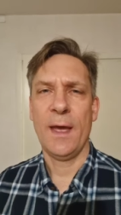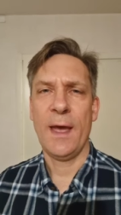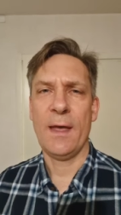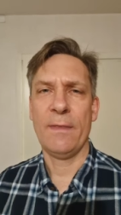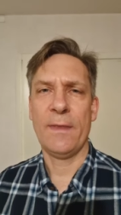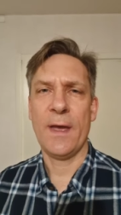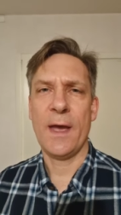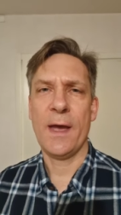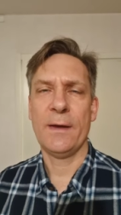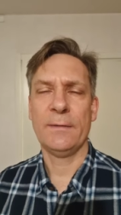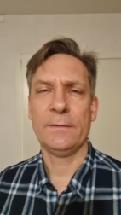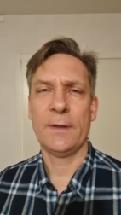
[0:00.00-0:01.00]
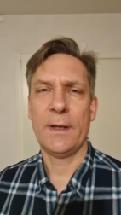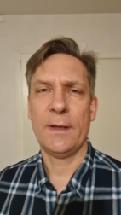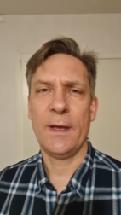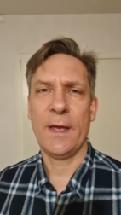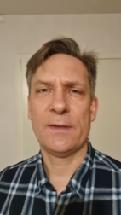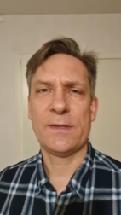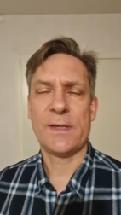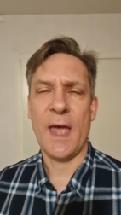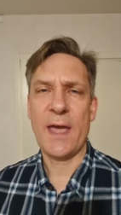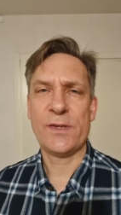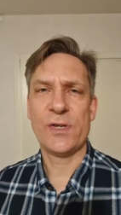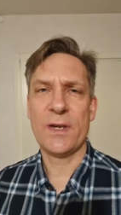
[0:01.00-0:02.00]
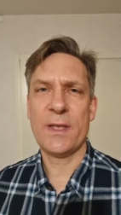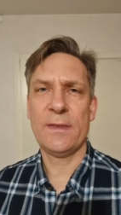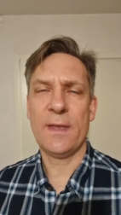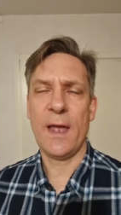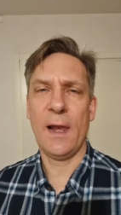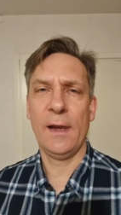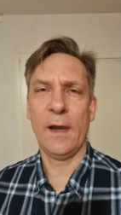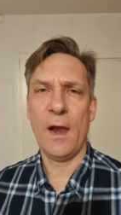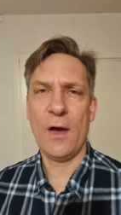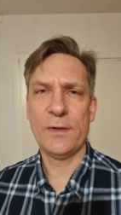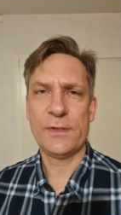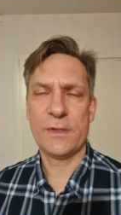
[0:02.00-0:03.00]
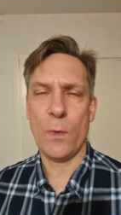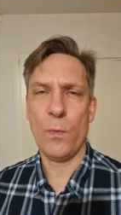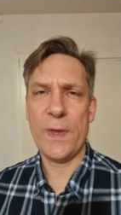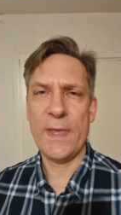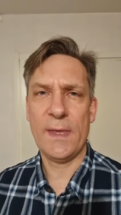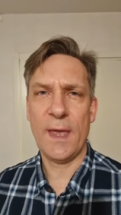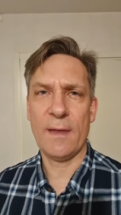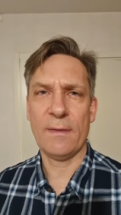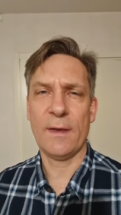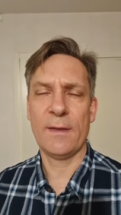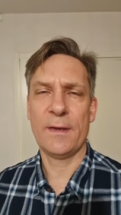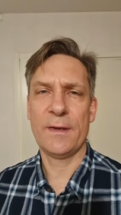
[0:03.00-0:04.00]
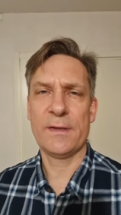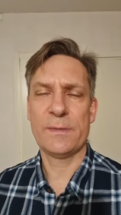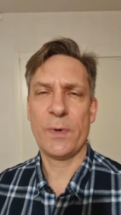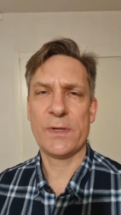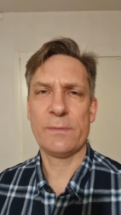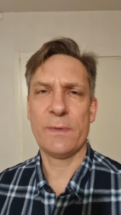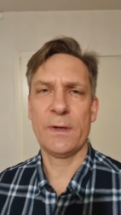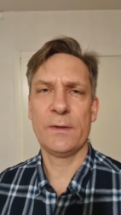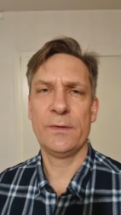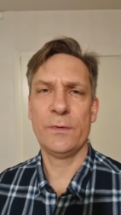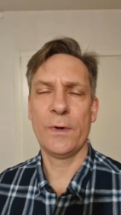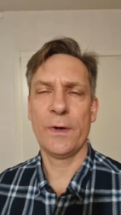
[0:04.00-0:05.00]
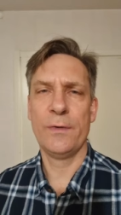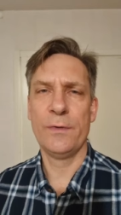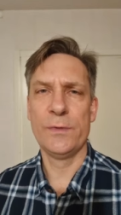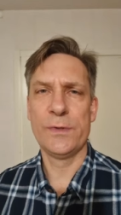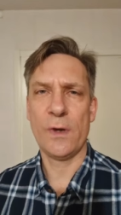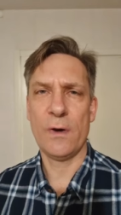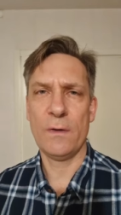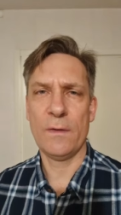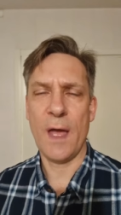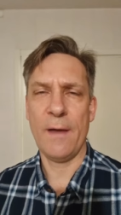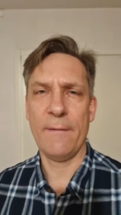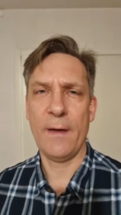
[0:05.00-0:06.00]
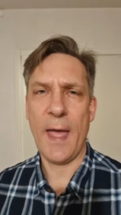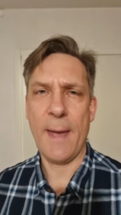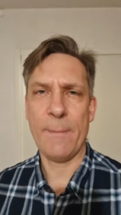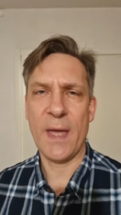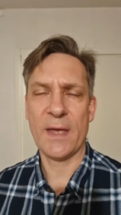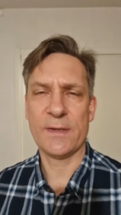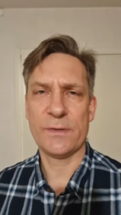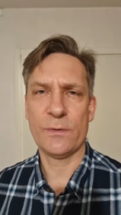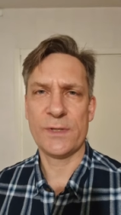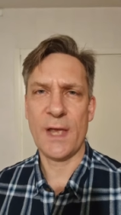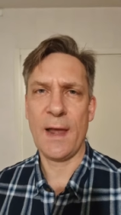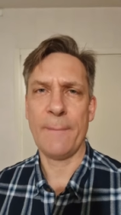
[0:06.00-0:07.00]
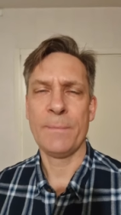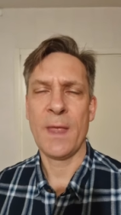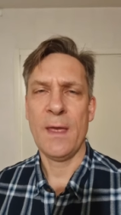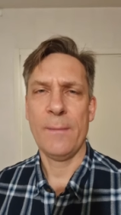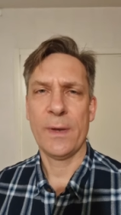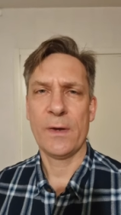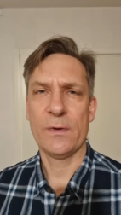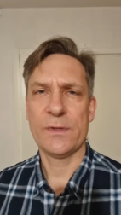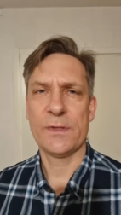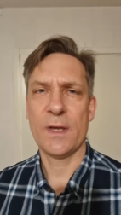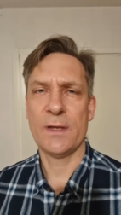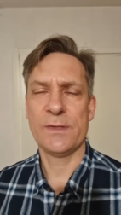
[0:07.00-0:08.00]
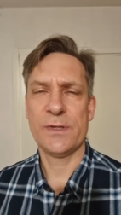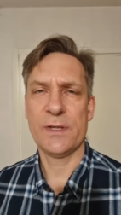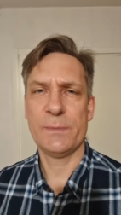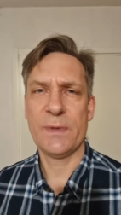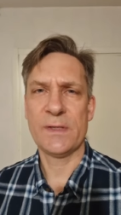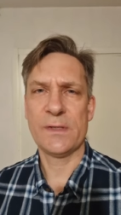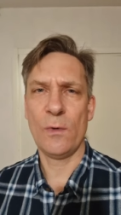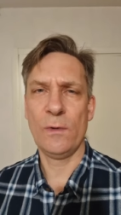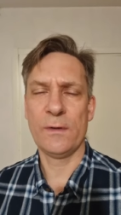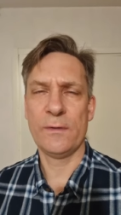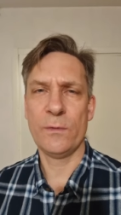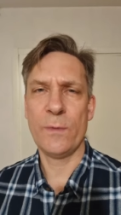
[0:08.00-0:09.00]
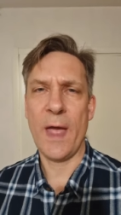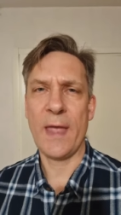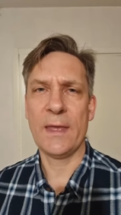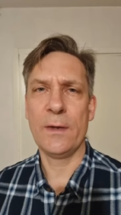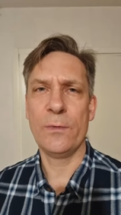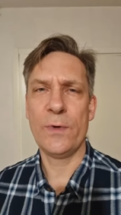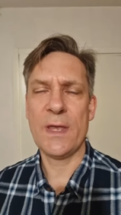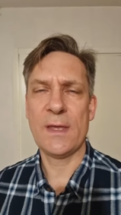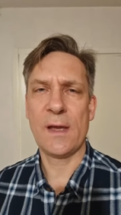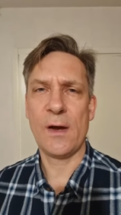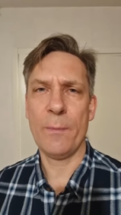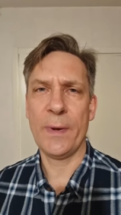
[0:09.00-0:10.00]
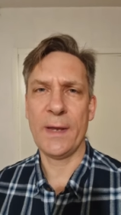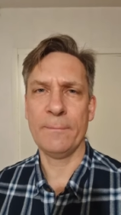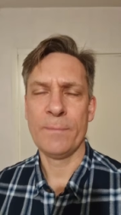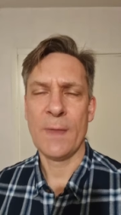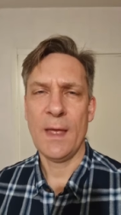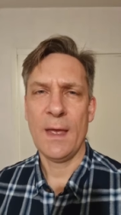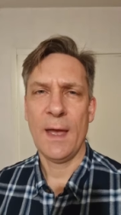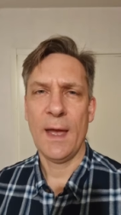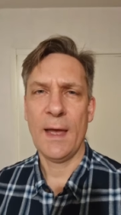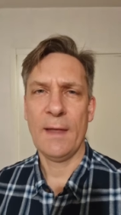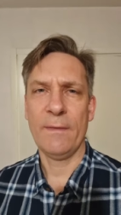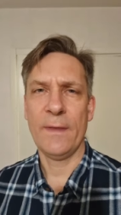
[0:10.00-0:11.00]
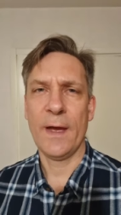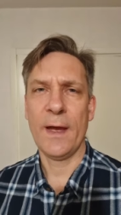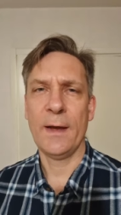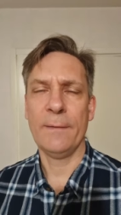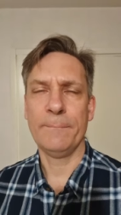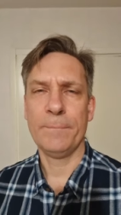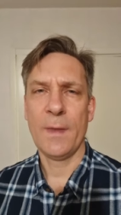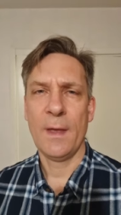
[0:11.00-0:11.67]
And uh, it's actually the last weekend that it is possible to cruise on MS Rosella because uh, she's been sold to a Greek company and uh,